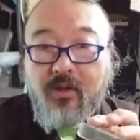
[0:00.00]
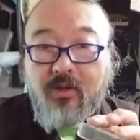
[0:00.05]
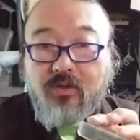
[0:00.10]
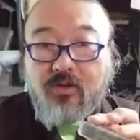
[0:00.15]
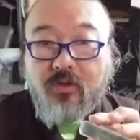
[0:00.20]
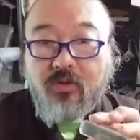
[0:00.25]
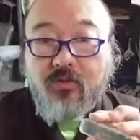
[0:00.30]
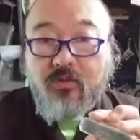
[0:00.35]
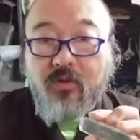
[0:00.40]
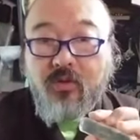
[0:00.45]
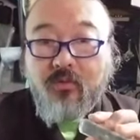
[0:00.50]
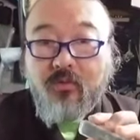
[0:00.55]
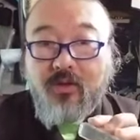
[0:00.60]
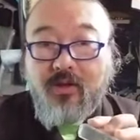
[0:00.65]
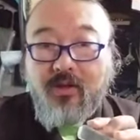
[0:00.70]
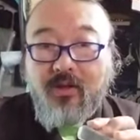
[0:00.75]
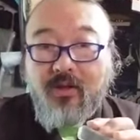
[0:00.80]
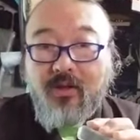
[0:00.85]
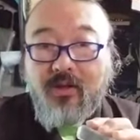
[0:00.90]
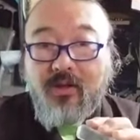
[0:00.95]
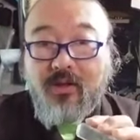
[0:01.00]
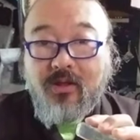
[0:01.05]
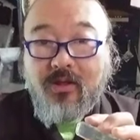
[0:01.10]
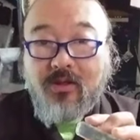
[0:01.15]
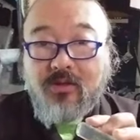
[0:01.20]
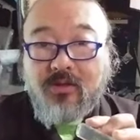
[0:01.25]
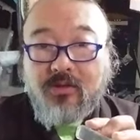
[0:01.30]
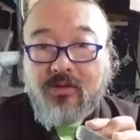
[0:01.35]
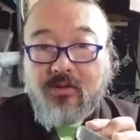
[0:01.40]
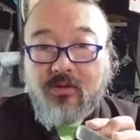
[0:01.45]
So the reed
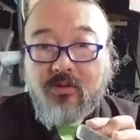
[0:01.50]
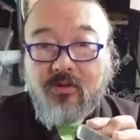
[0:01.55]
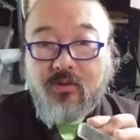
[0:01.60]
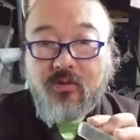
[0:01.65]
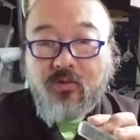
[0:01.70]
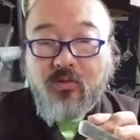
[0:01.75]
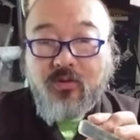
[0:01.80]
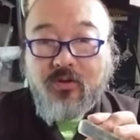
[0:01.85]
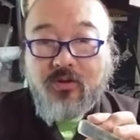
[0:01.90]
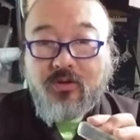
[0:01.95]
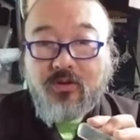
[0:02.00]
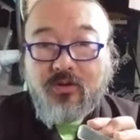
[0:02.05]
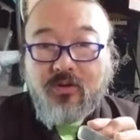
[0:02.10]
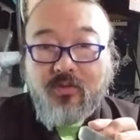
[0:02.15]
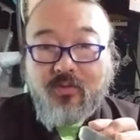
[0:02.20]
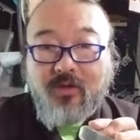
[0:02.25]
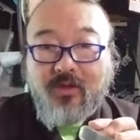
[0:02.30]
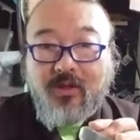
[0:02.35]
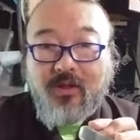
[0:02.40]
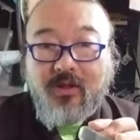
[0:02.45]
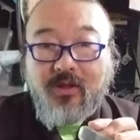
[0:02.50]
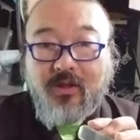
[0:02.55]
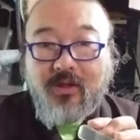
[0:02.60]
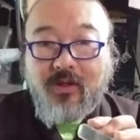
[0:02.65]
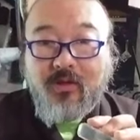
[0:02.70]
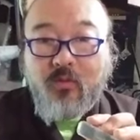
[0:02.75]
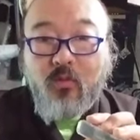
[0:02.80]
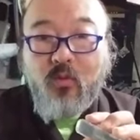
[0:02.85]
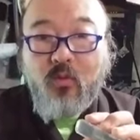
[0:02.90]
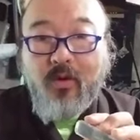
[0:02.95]
is going to
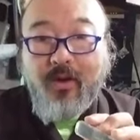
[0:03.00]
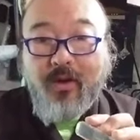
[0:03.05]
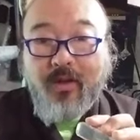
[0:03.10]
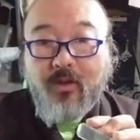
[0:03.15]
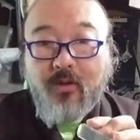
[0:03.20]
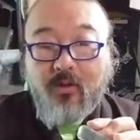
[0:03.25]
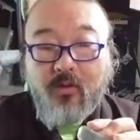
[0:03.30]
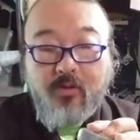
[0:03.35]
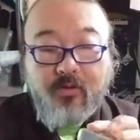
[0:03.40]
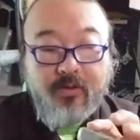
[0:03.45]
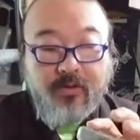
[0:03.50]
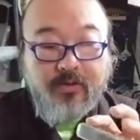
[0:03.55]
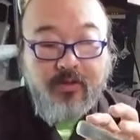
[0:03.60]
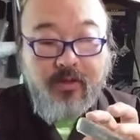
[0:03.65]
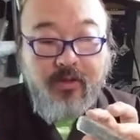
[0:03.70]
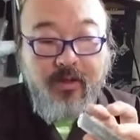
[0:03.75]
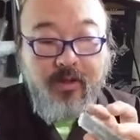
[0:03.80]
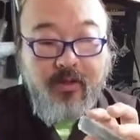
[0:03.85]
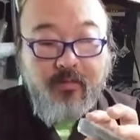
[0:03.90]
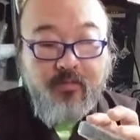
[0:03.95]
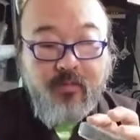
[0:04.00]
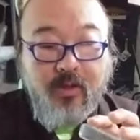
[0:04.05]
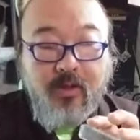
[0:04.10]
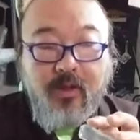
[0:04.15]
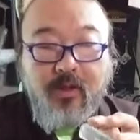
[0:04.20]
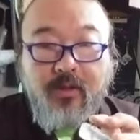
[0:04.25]
be wet all the time.